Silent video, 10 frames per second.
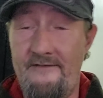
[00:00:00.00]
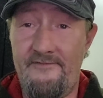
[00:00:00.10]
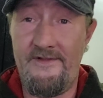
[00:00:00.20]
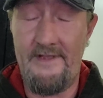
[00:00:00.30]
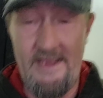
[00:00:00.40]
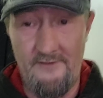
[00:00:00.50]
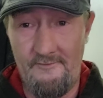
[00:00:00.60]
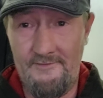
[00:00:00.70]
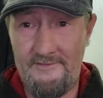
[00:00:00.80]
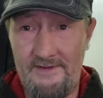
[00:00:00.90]
everything
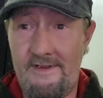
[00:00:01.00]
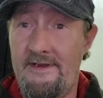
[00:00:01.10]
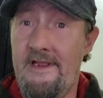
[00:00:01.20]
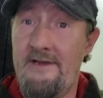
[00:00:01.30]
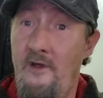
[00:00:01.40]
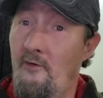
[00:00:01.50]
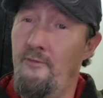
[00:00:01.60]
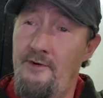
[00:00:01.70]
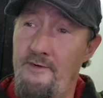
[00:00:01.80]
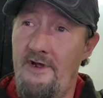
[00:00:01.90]
else, and then
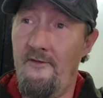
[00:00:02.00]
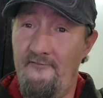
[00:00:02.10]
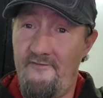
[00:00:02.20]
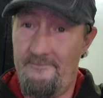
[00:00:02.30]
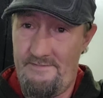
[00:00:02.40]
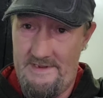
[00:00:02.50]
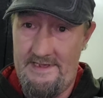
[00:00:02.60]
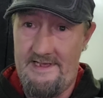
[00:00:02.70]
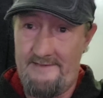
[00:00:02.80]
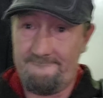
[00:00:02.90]
we'll go from
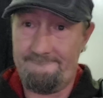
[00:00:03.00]
there.